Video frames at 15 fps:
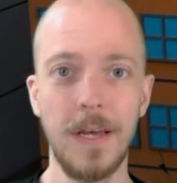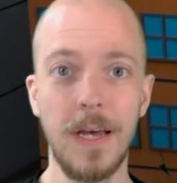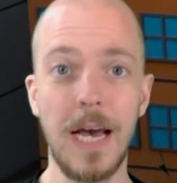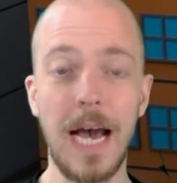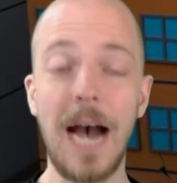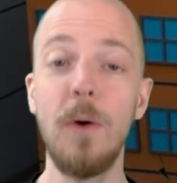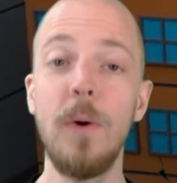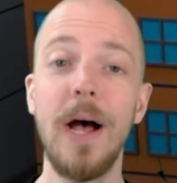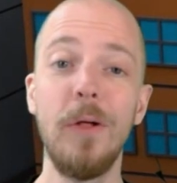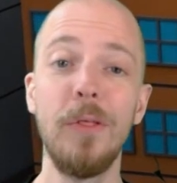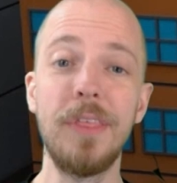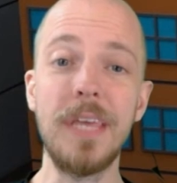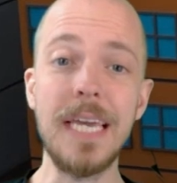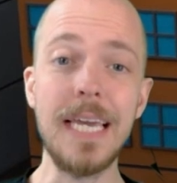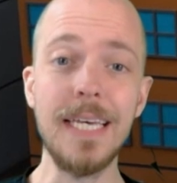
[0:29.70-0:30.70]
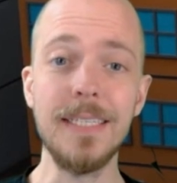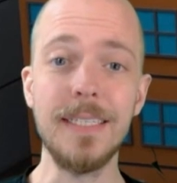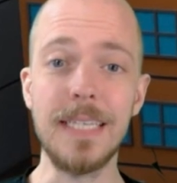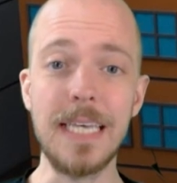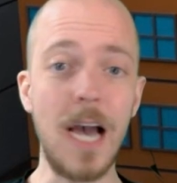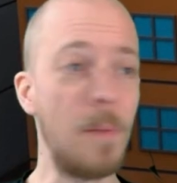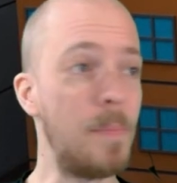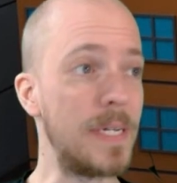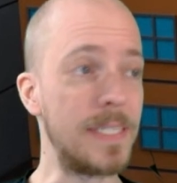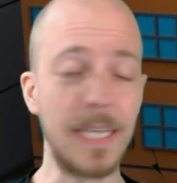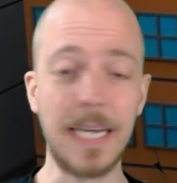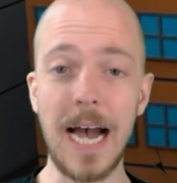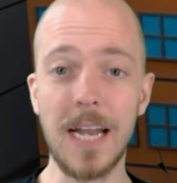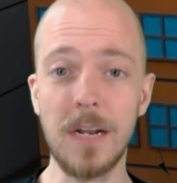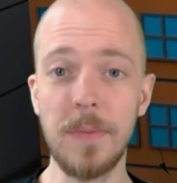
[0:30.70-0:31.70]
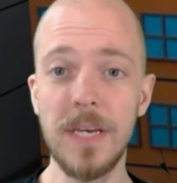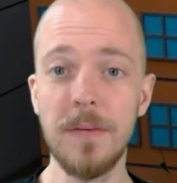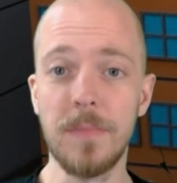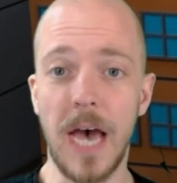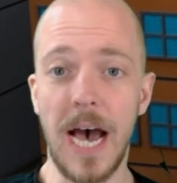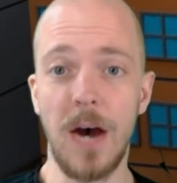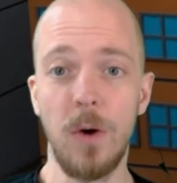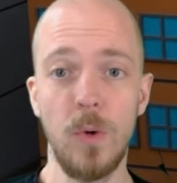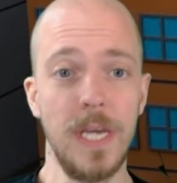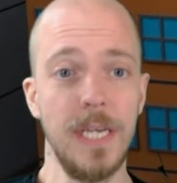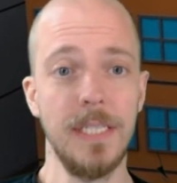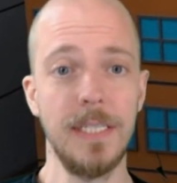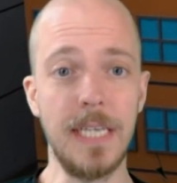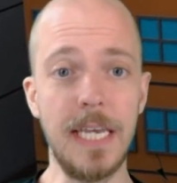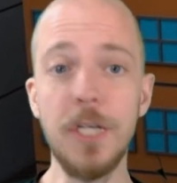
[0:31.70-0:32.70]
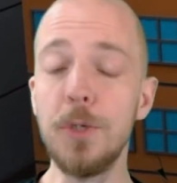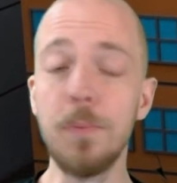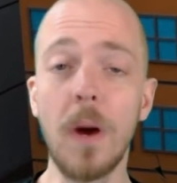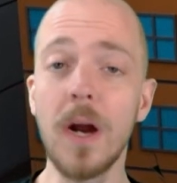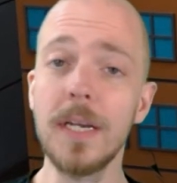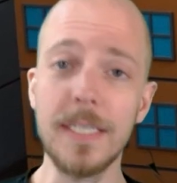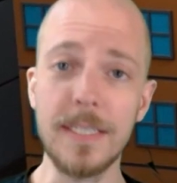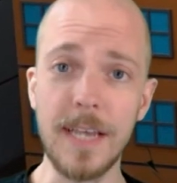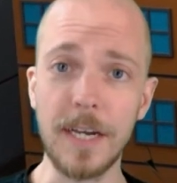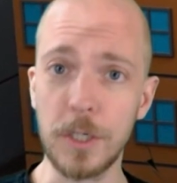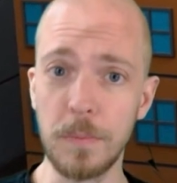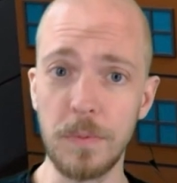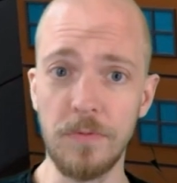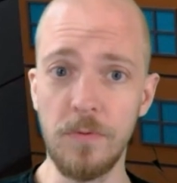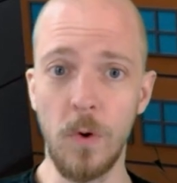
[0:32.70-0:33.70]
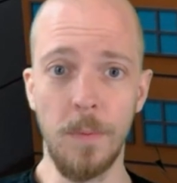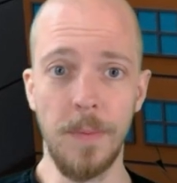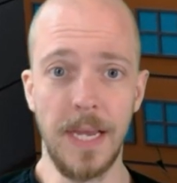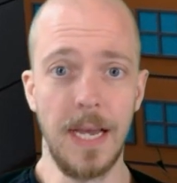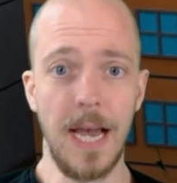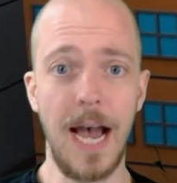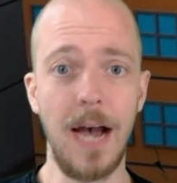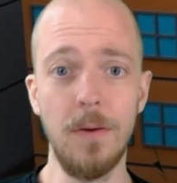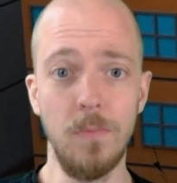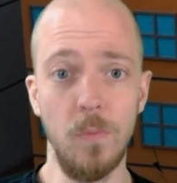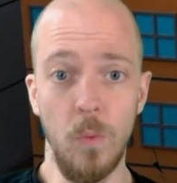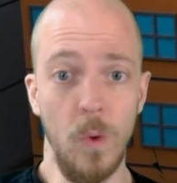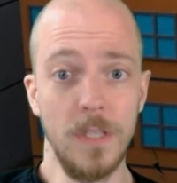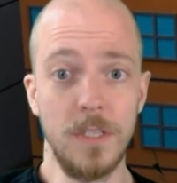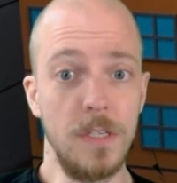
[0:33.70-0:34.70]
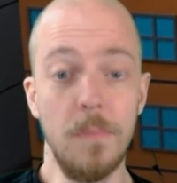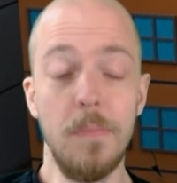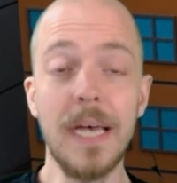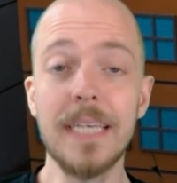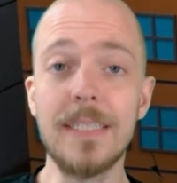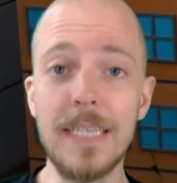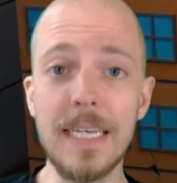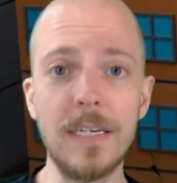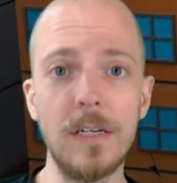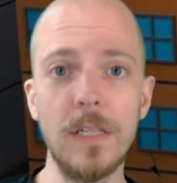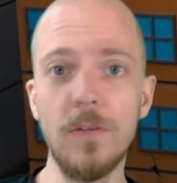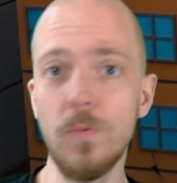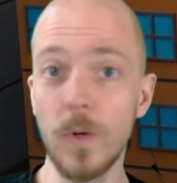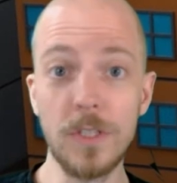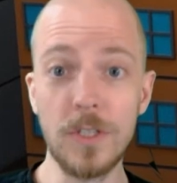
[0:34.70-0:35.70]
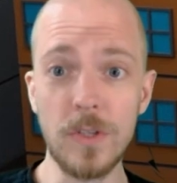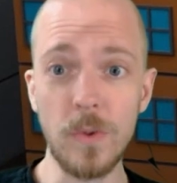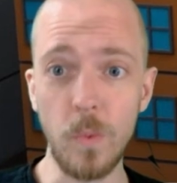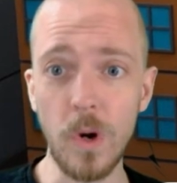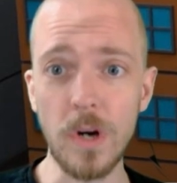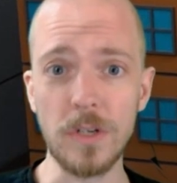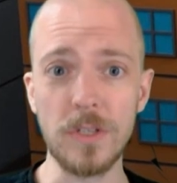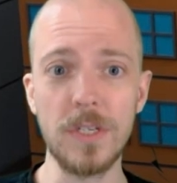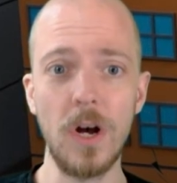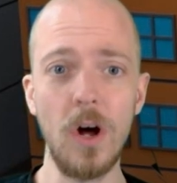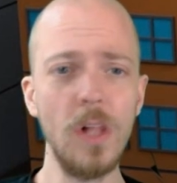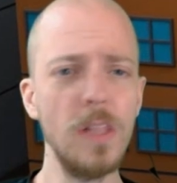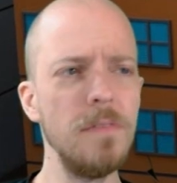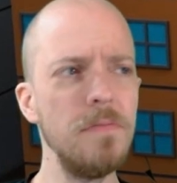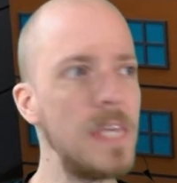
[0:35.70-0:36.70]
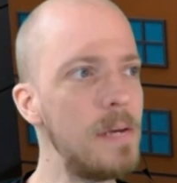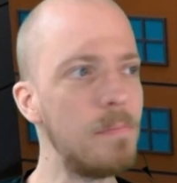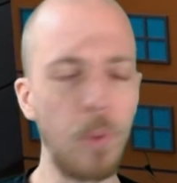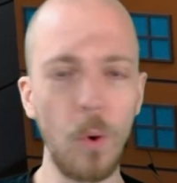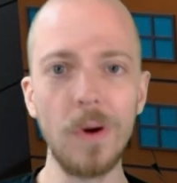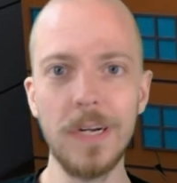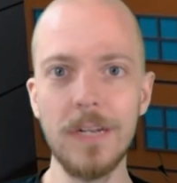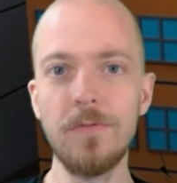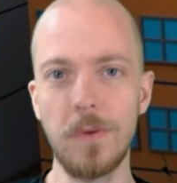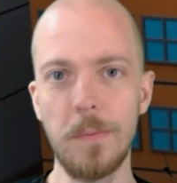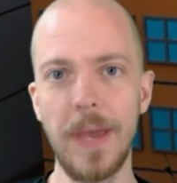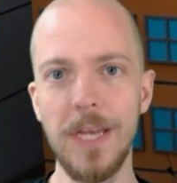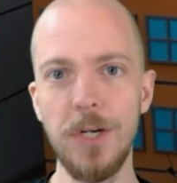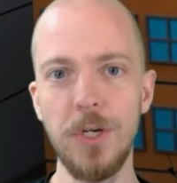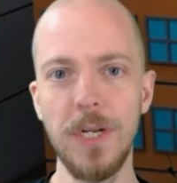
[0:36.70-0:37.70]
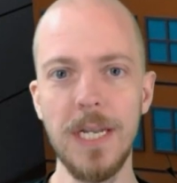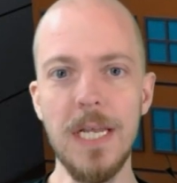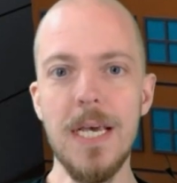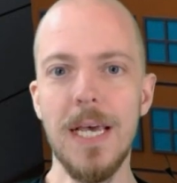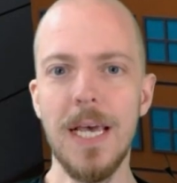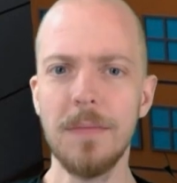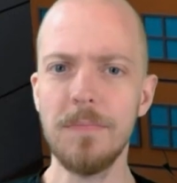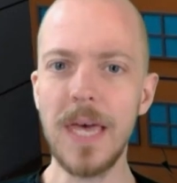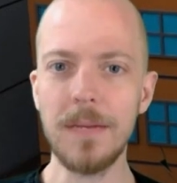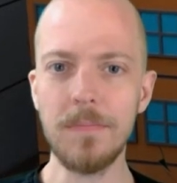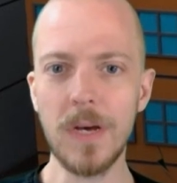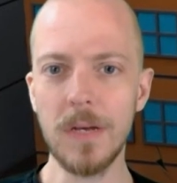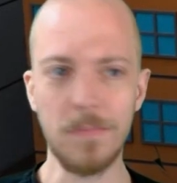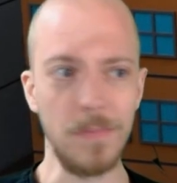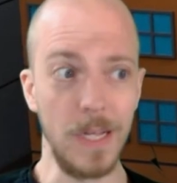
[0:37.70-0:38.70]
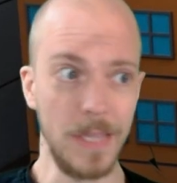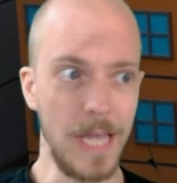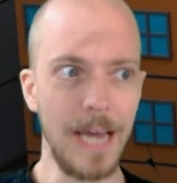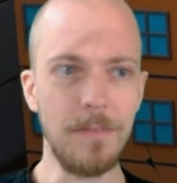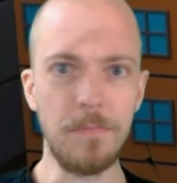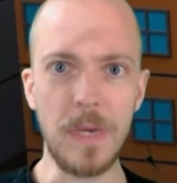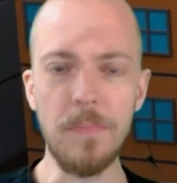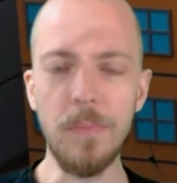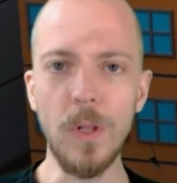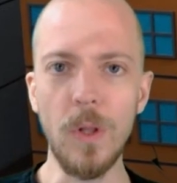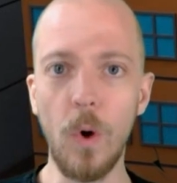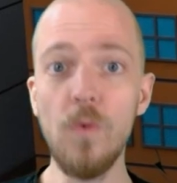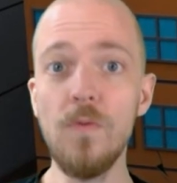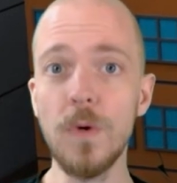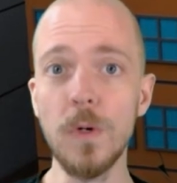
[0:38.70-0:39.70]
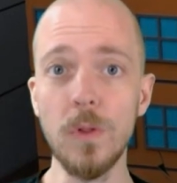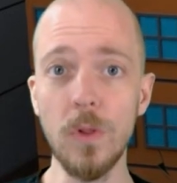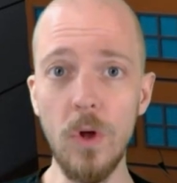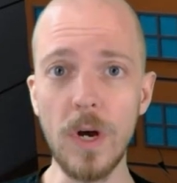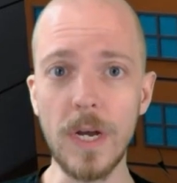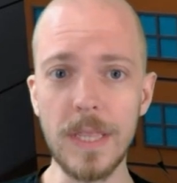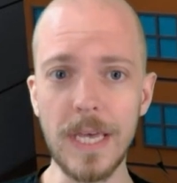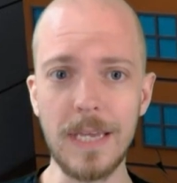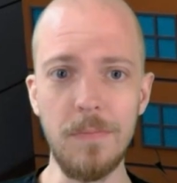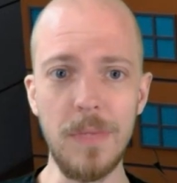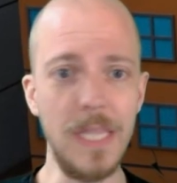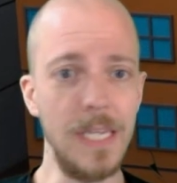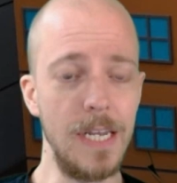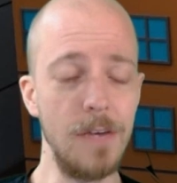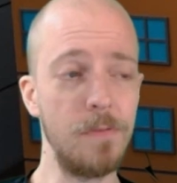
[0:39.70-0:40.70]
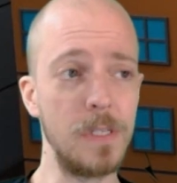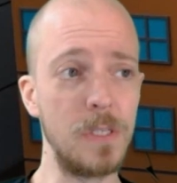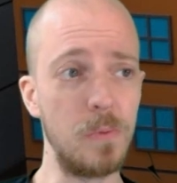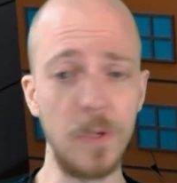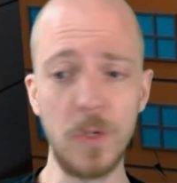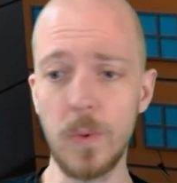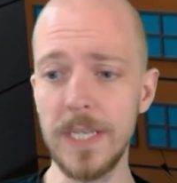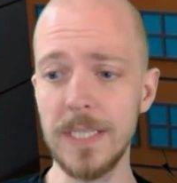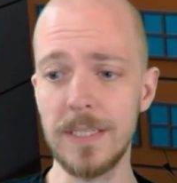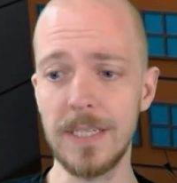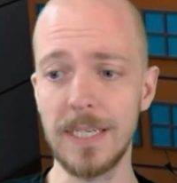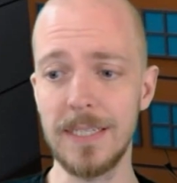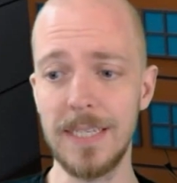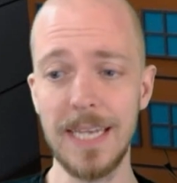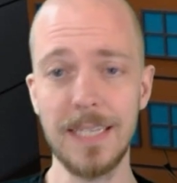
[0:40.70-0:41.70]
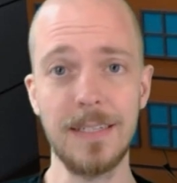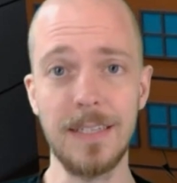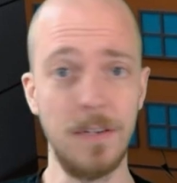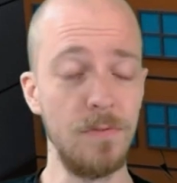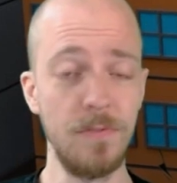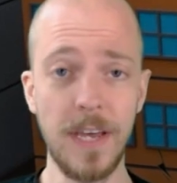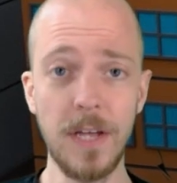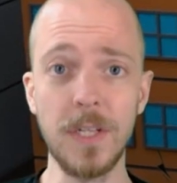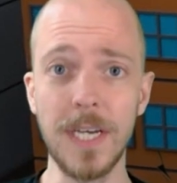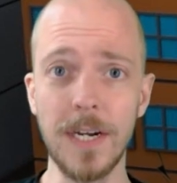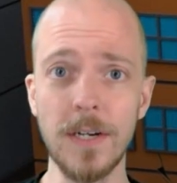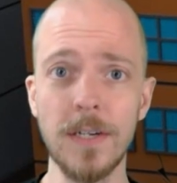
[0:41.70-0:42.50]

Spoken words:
How healthy is the UPX economy? How is each market sector performing? What's the best deal and what's the worst? All of the important information that a lot of people overlook that can be the difference between success and failure.